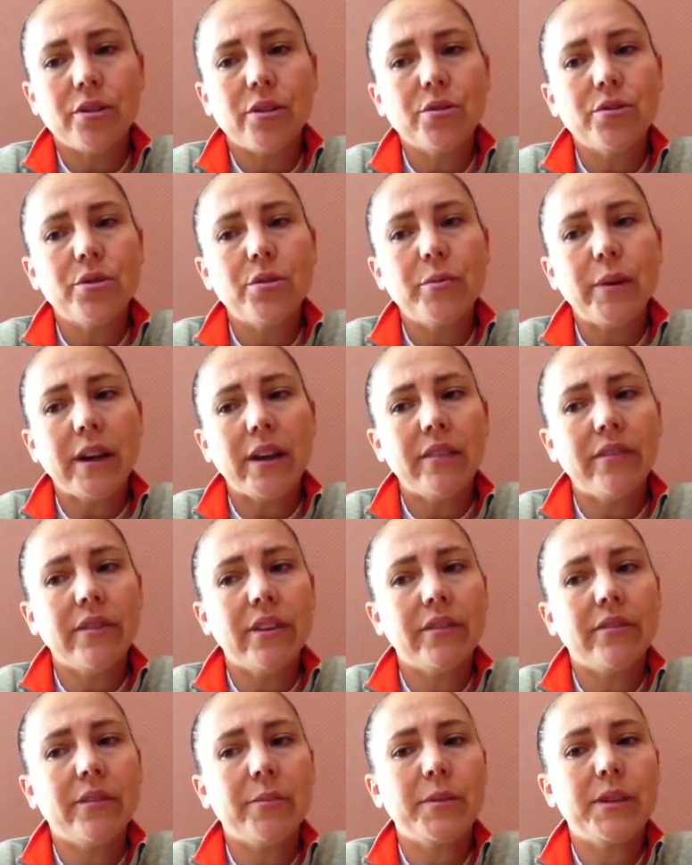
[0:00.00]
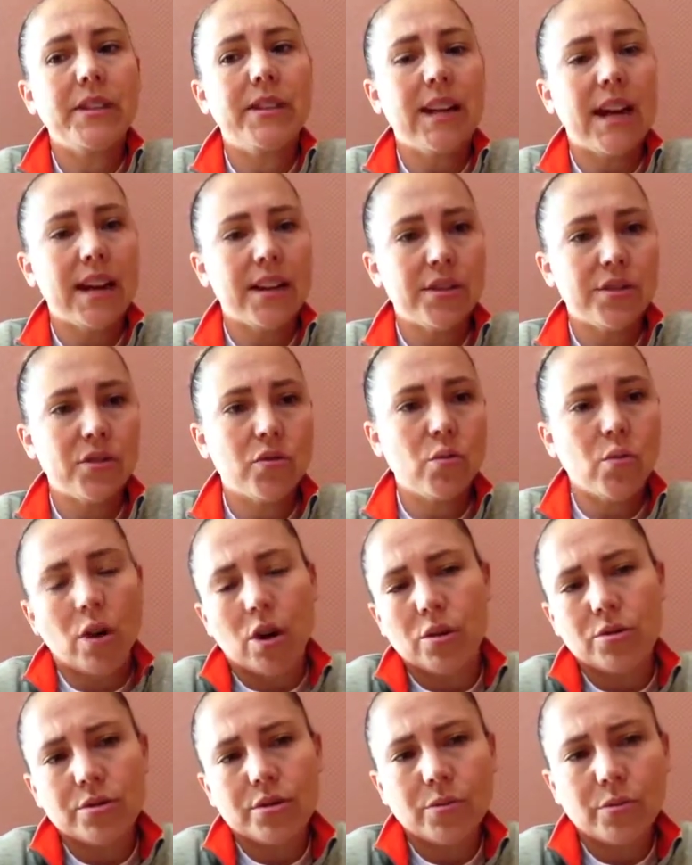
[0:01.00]
Those who benefit from the status
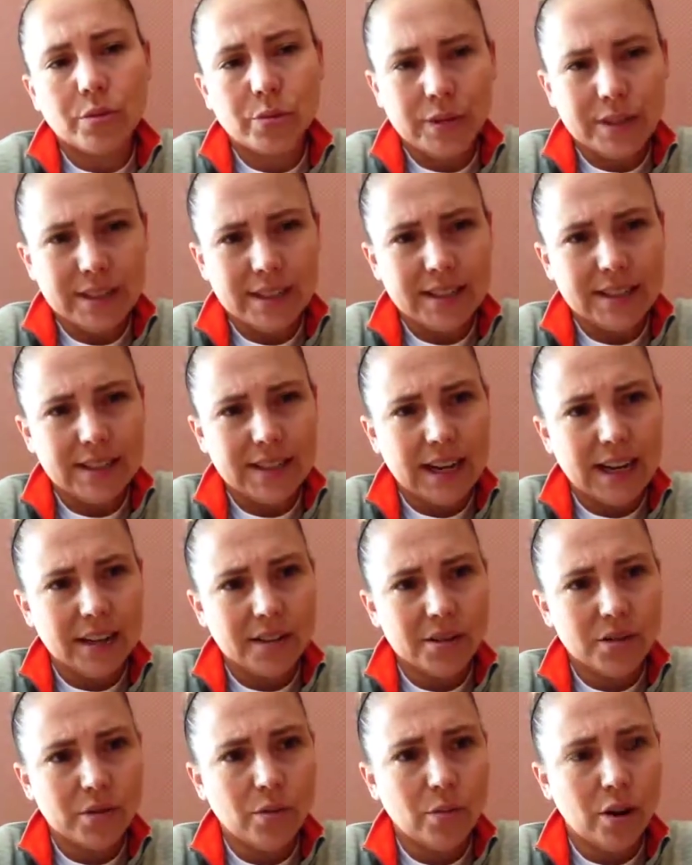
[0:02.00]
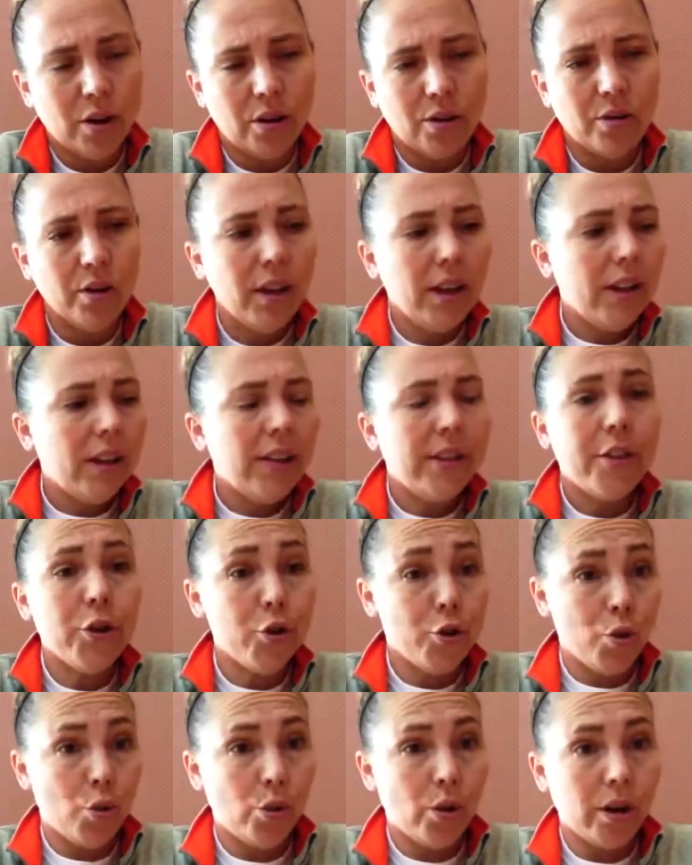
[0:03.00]
quo. So when we say status quo, the
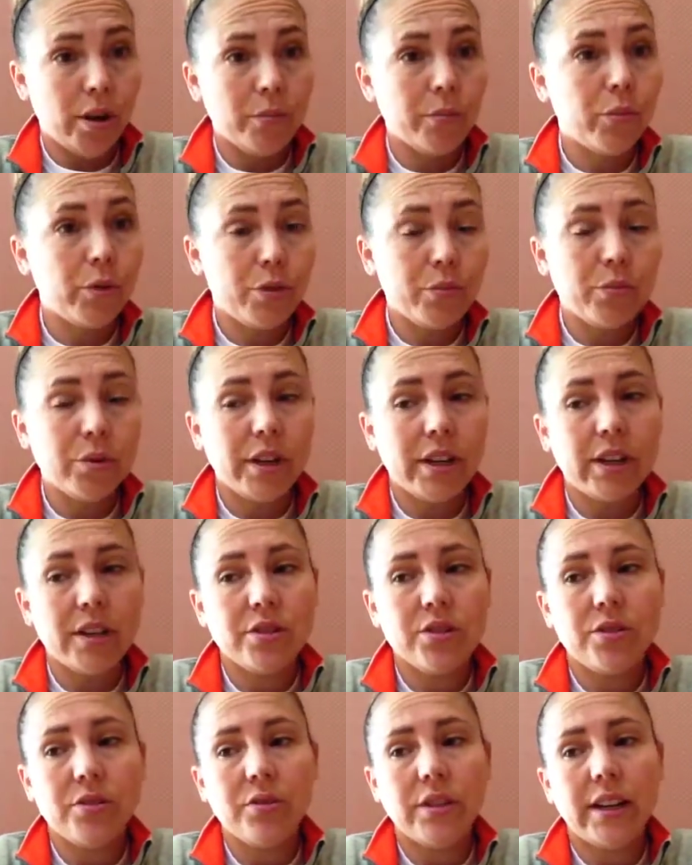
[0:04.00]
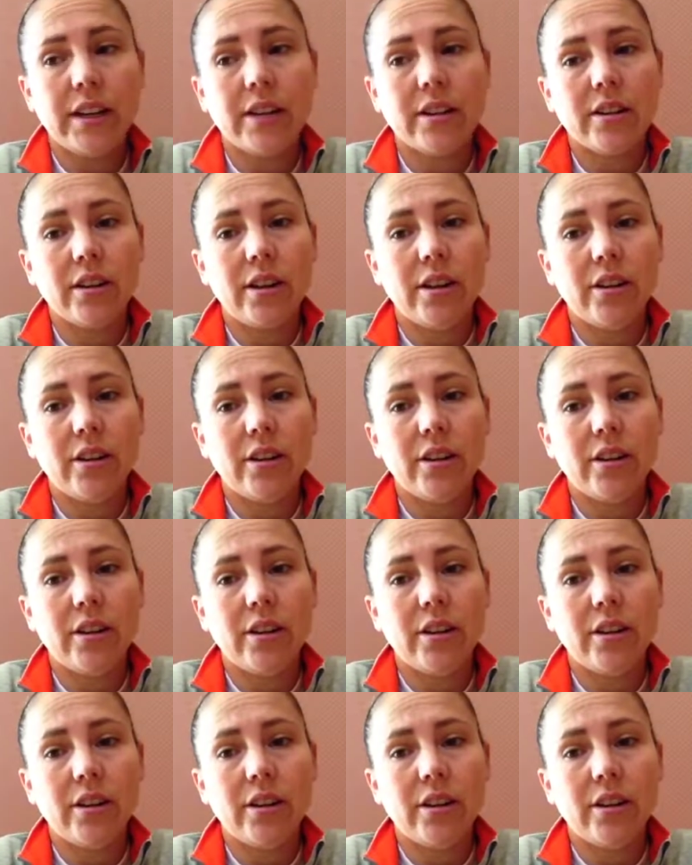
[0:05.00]
norm, which we'll get into later,